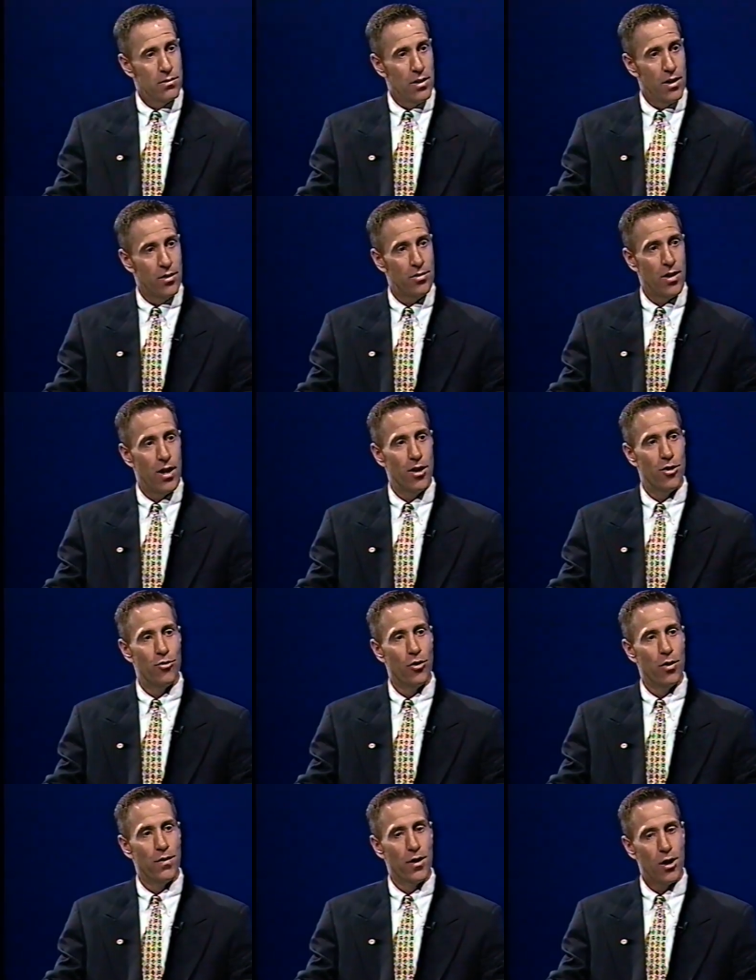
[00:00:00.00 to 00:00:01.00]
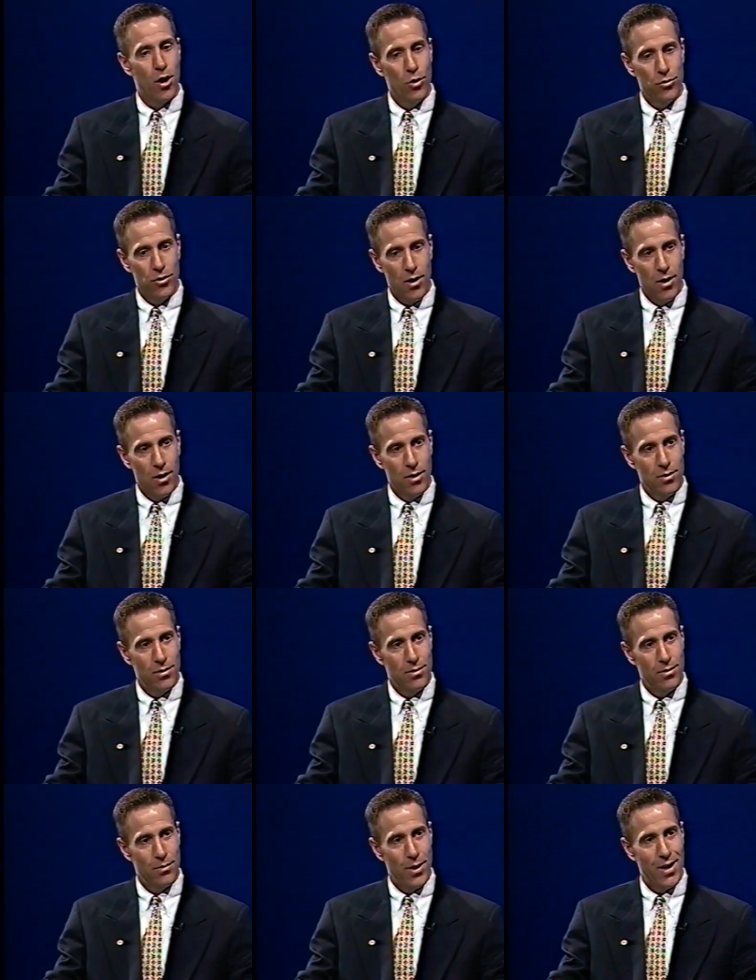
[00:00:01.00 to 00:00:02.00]
I decided to join the Coast Guard
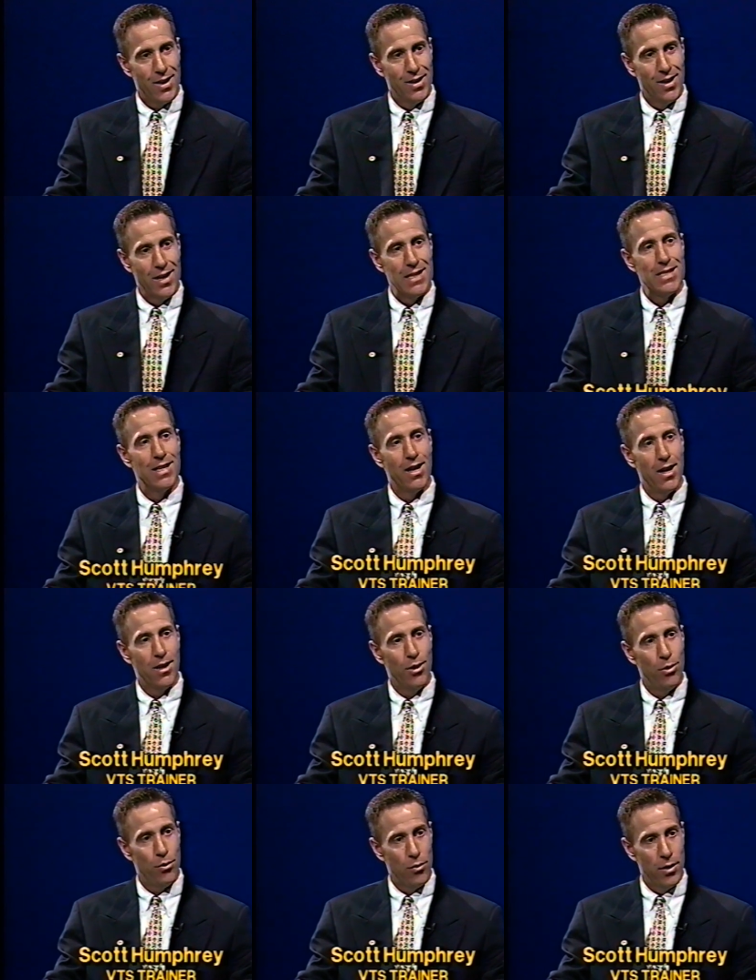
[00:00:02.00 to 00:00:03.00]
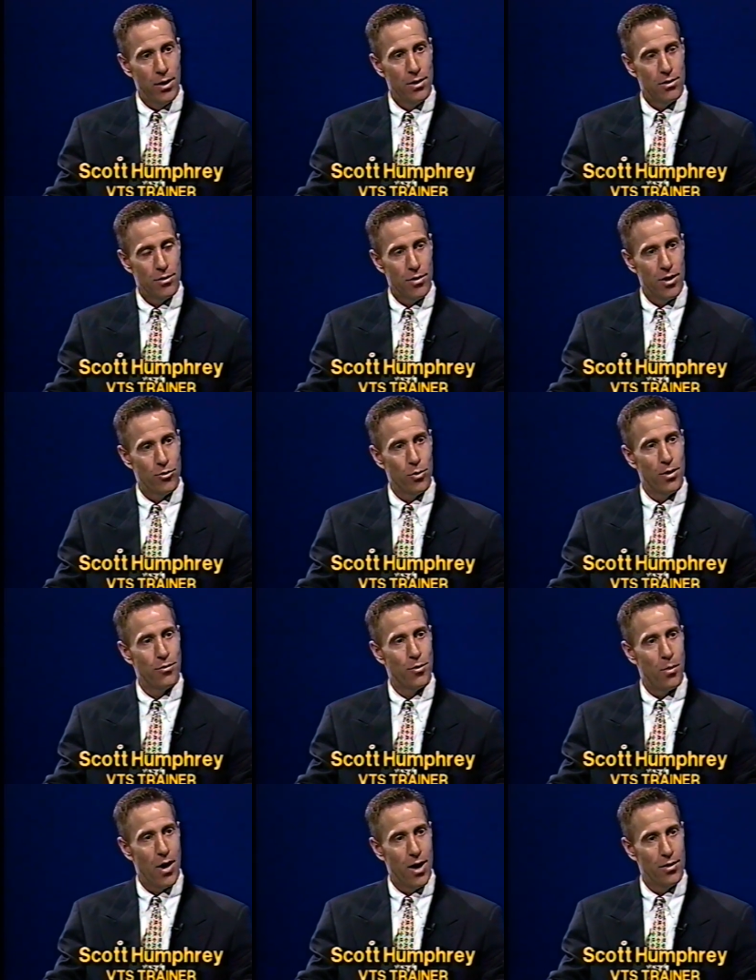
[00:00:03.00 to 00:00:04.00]
back in 1983. I graduated
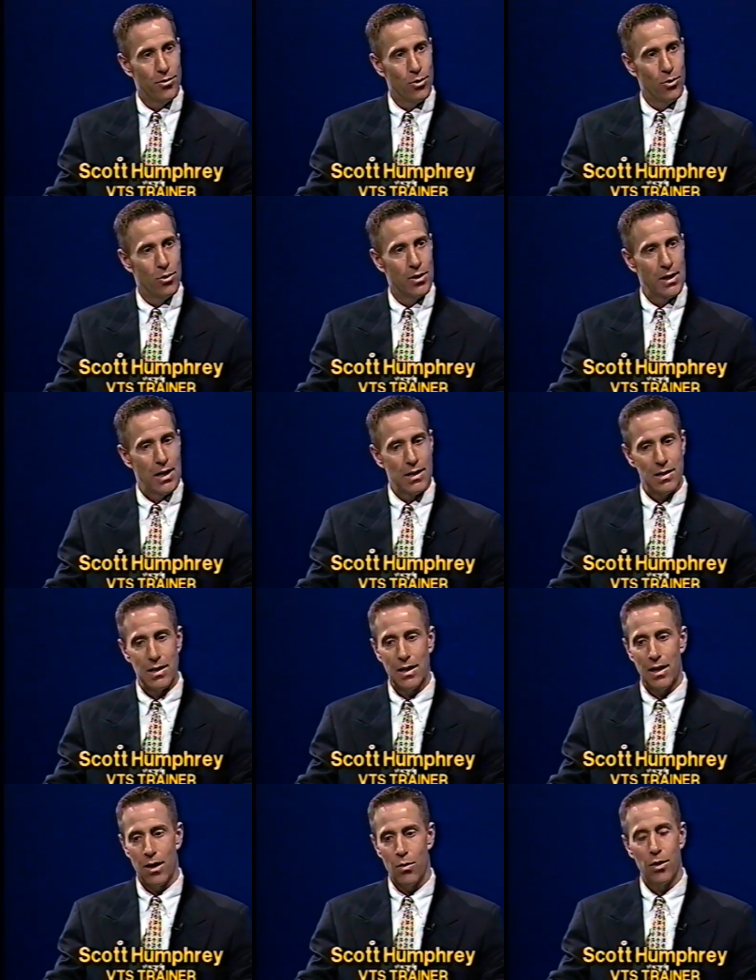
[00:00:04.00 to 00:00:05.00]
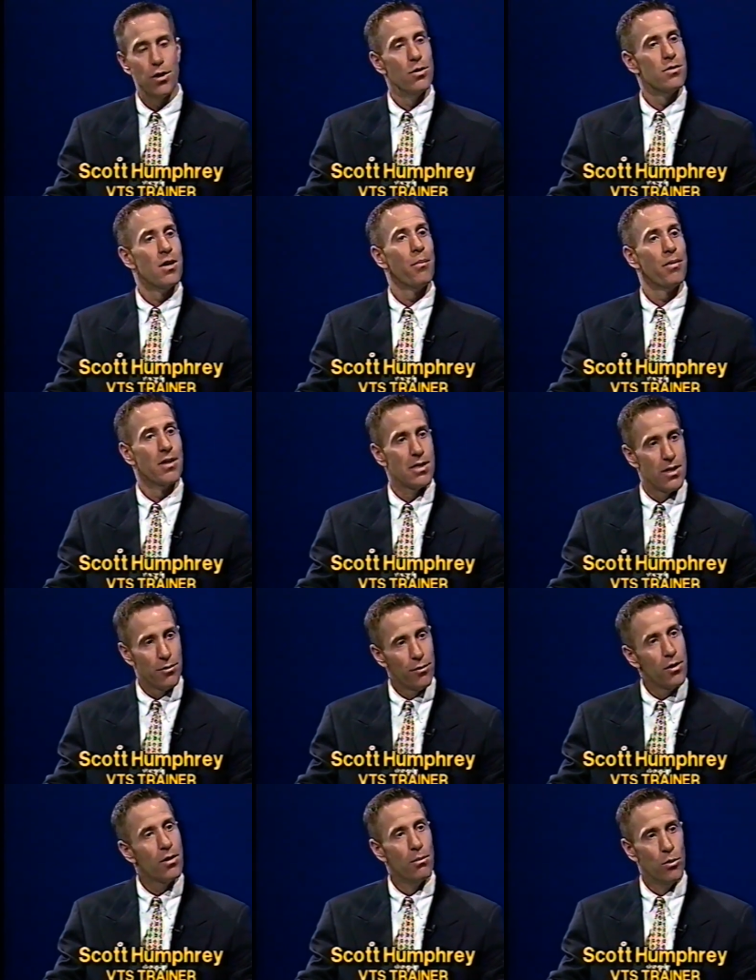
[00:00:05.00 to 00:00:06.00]
from high school and got to thinking I want to do something
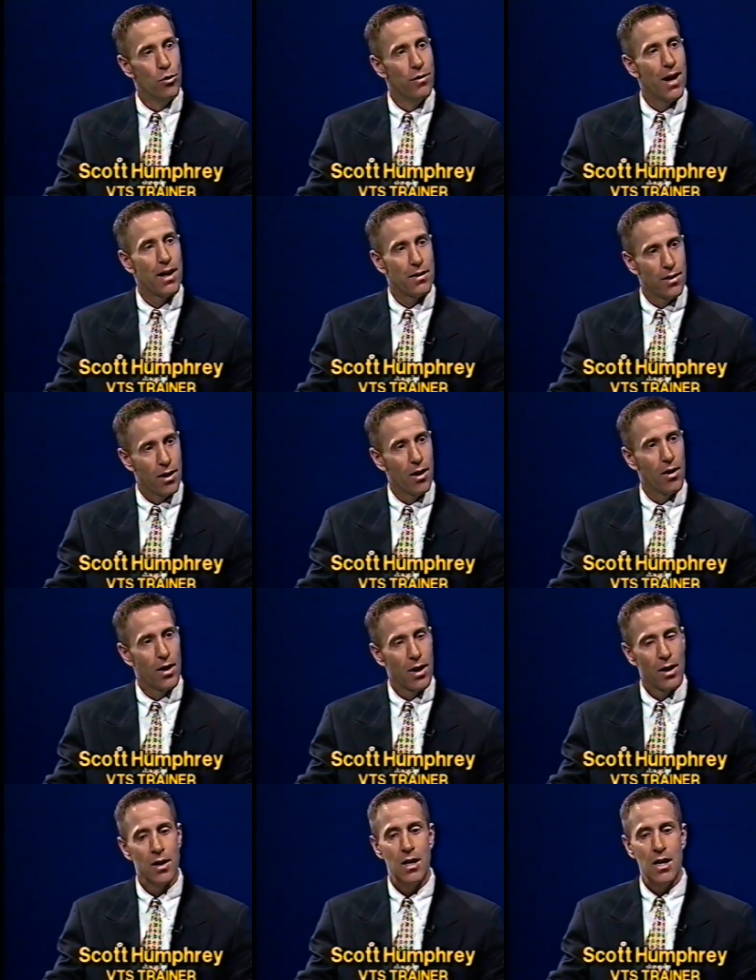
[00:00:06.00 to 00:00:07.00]
different and move out of the area.